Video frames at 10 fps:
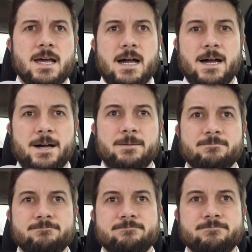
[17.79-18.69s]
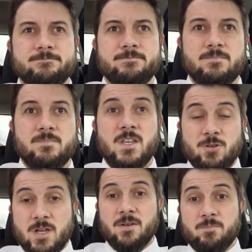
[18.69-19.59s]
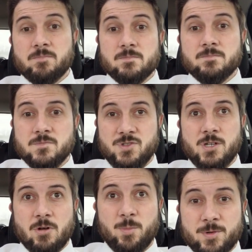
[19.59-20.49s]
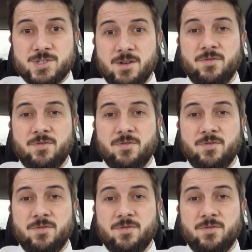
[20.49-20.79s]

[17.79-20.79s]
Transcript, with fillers: Um, you'll get 0%